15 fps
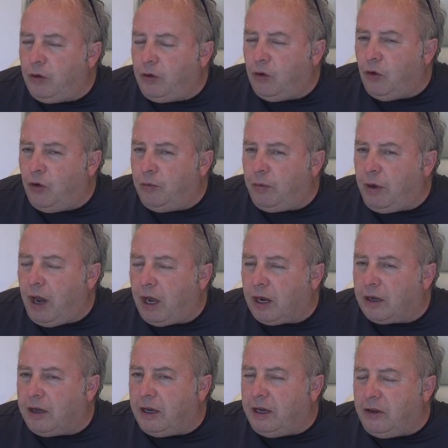not
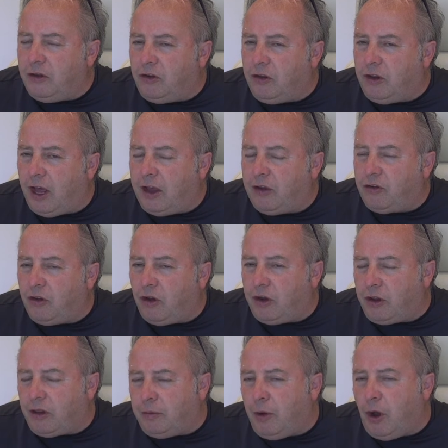plugged into that side
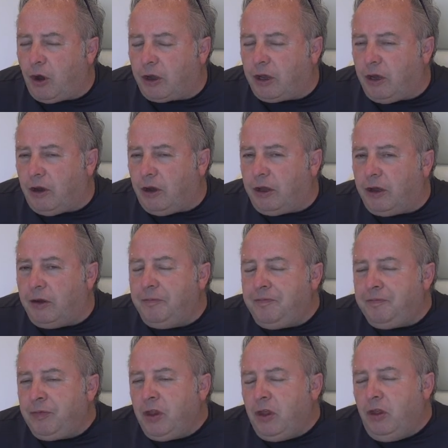of the market, are you?
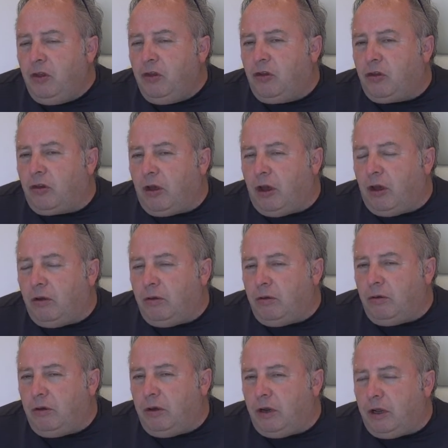So,
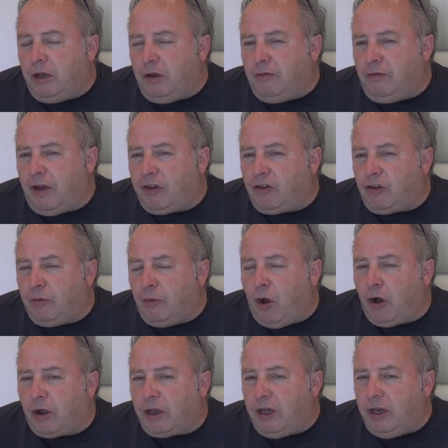the investor
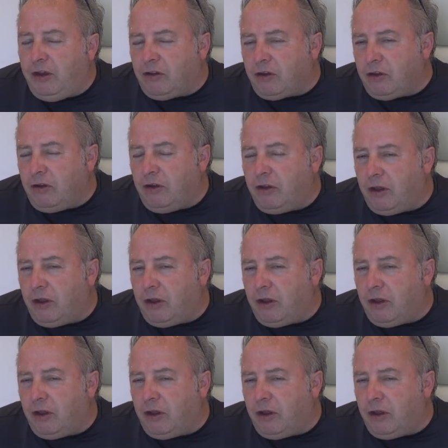market isn't